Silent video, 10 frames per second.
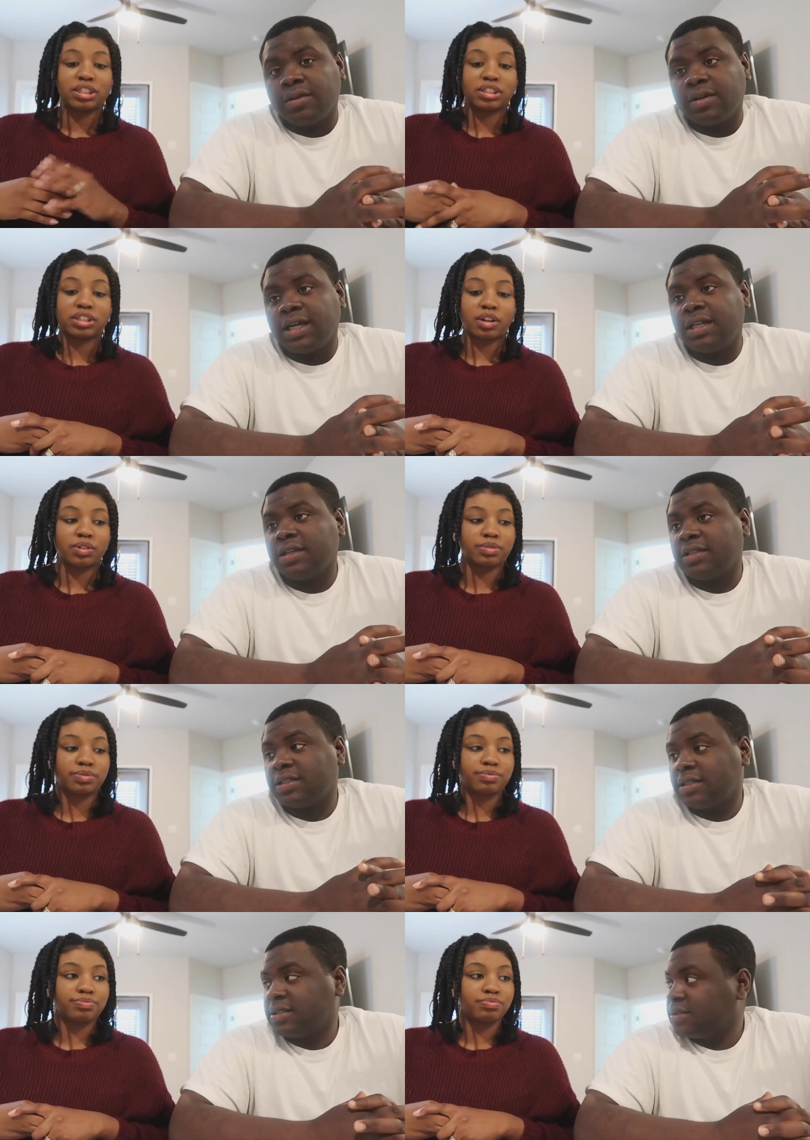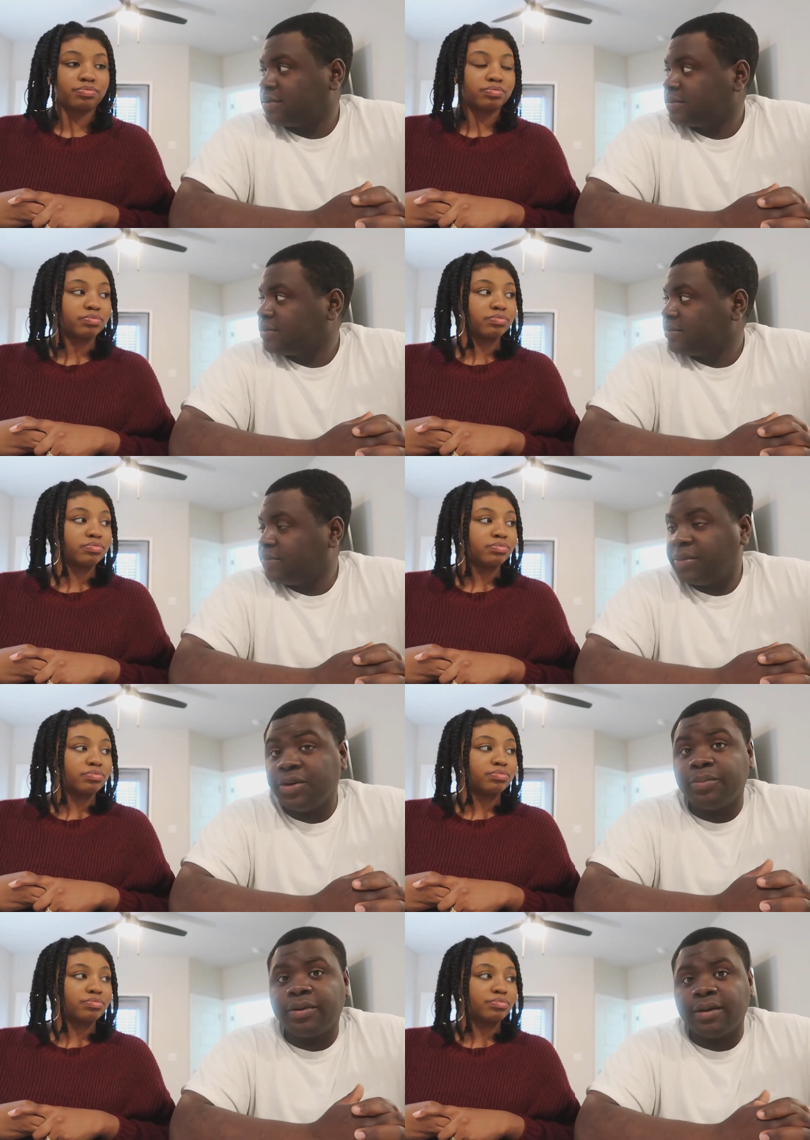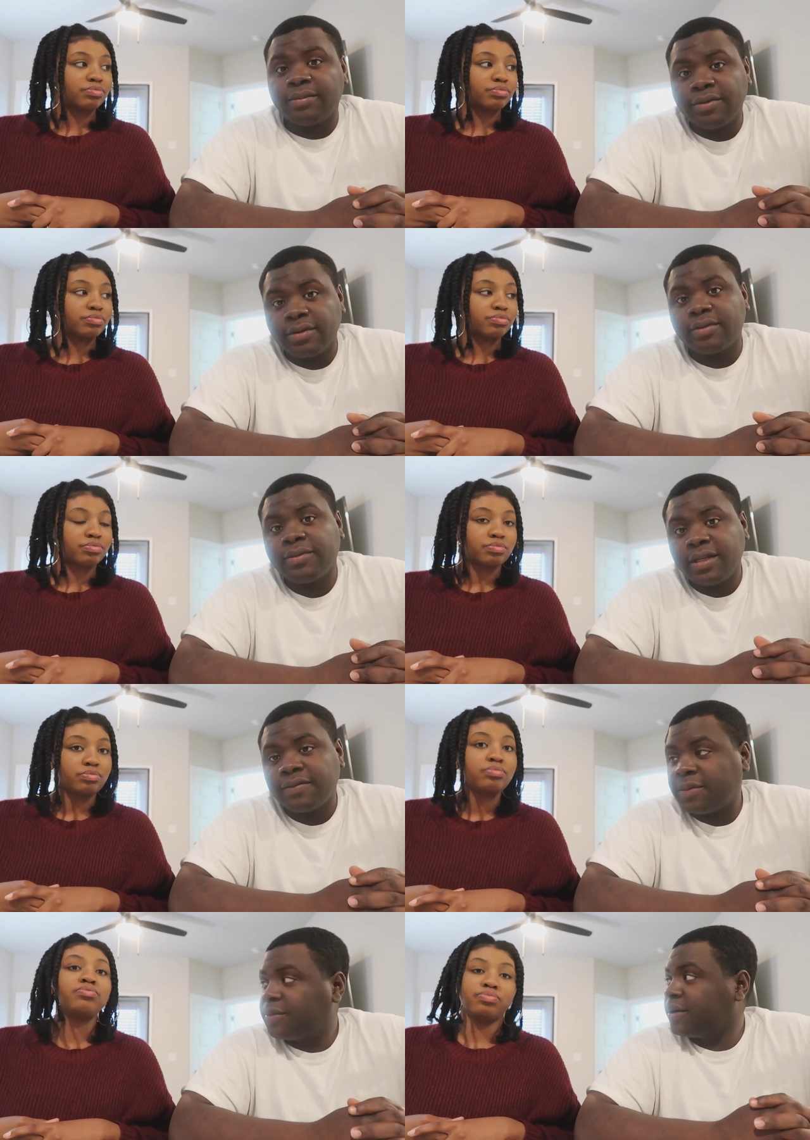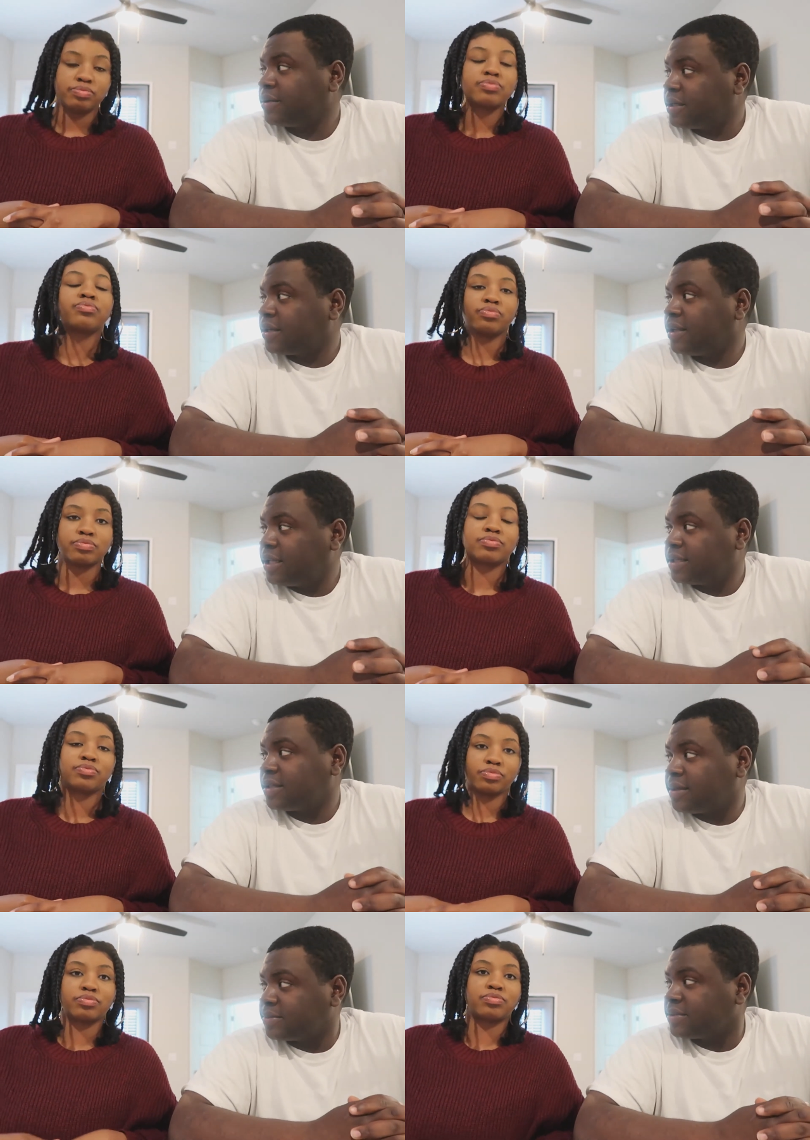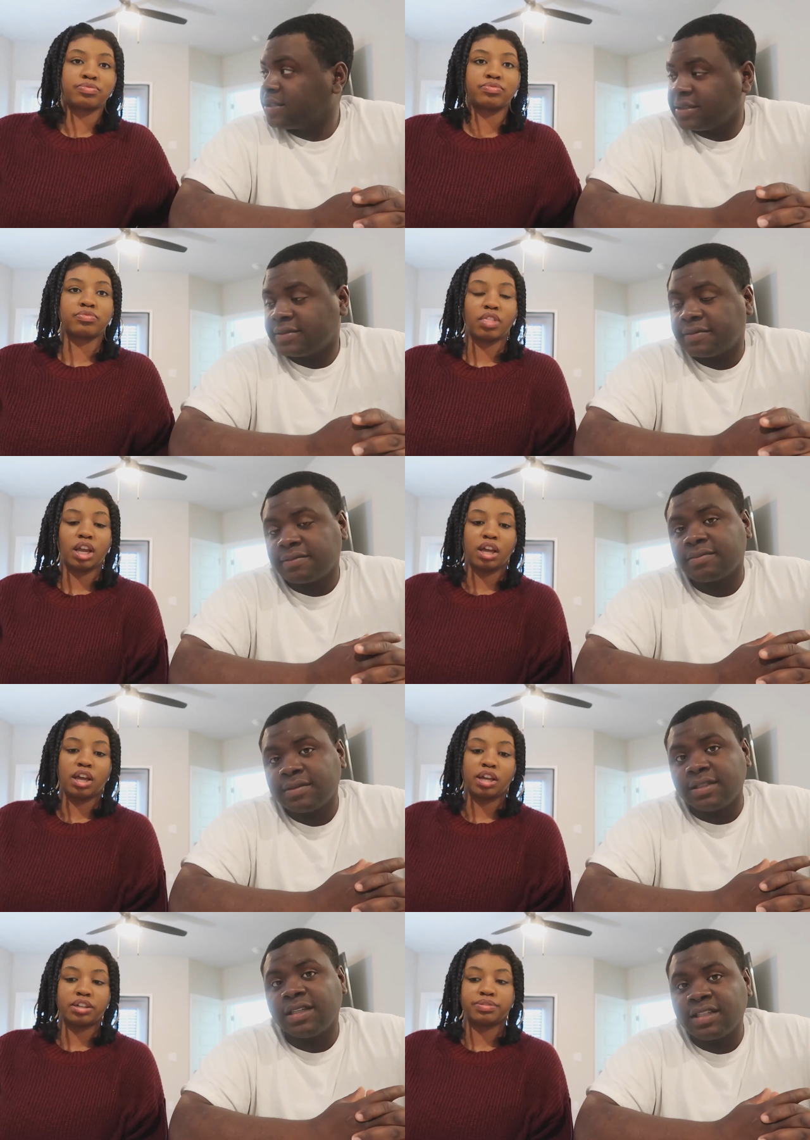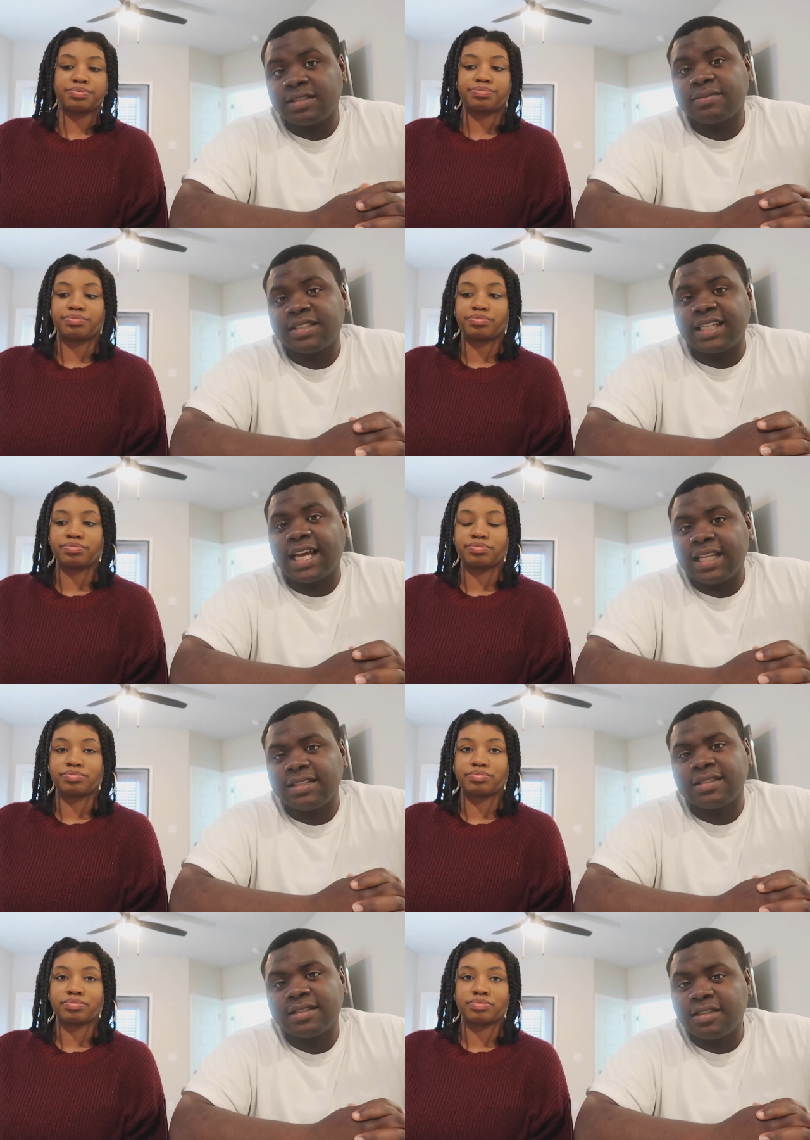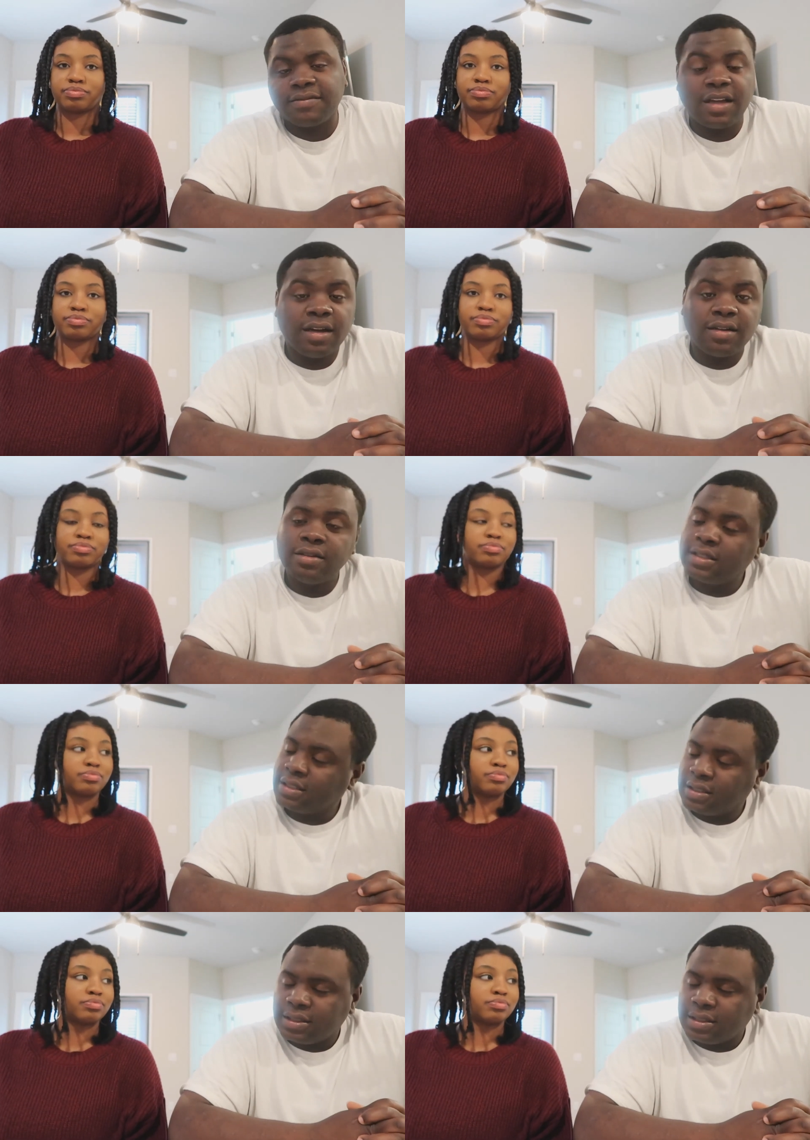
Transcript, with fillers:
Speaker 1: We're gonna kind of uh, meal prep during the week for work and all that type of stuff. Yeah. Get us some salads and stuff, y'all.